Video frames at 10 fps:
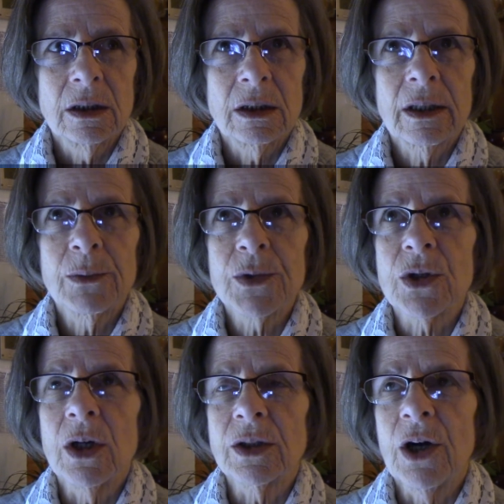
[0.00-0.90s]
I think it was
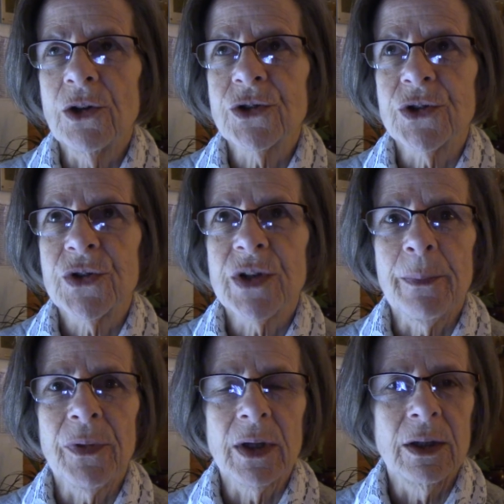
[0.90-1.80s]
called Cultured
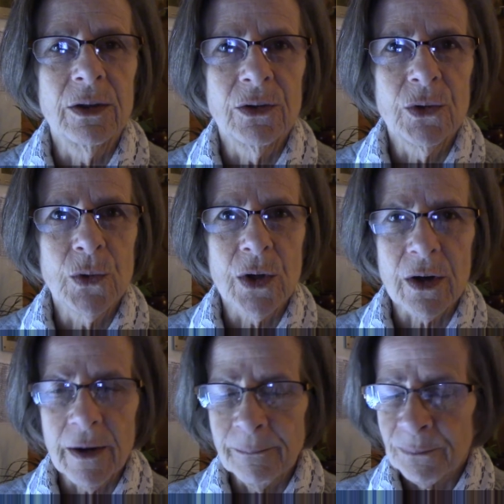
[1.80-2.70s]
Something in New
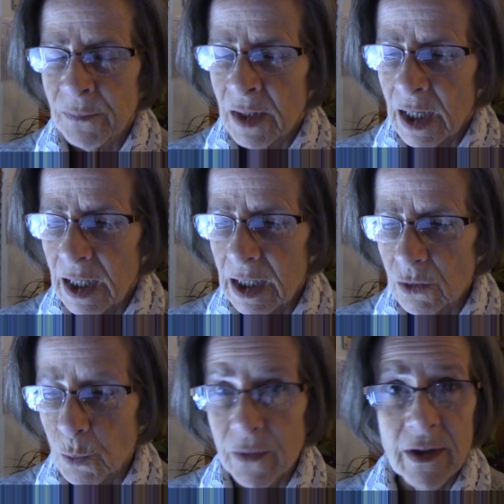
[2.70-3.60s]
York,
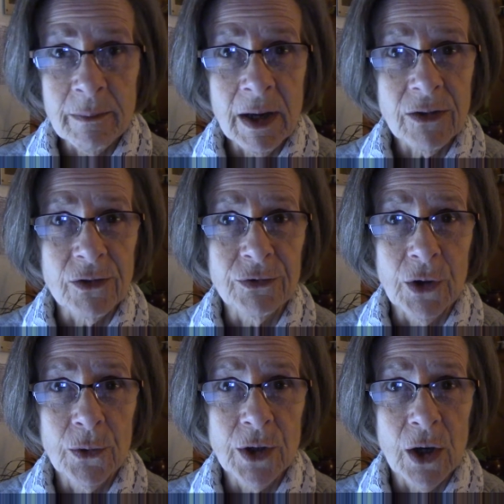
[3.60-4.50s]
and where they make the
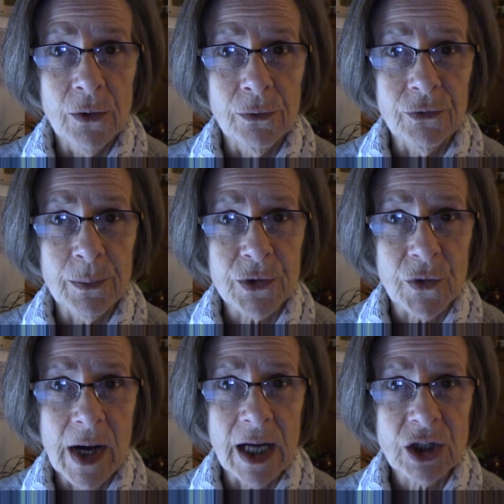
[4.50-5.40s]
Froyo from
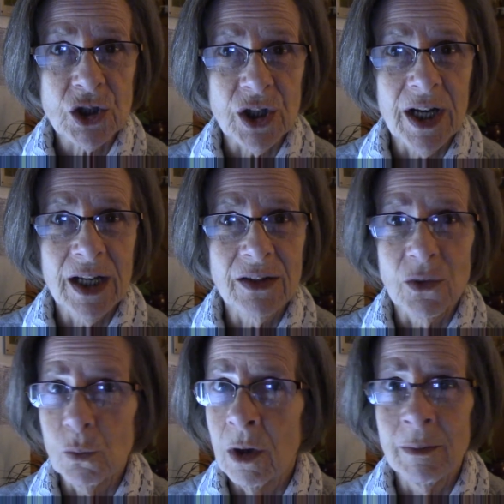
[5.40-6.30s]
scratch, and the
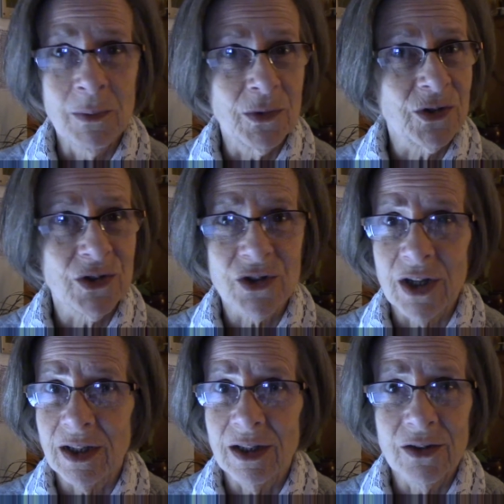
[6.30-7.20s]
woman was just
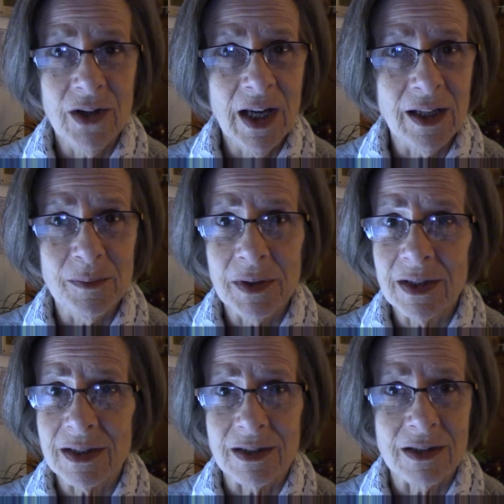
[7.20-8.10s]
shaking her head
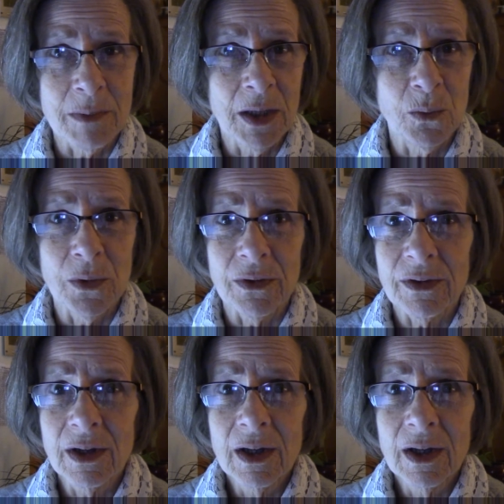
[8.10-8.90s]
because it's made with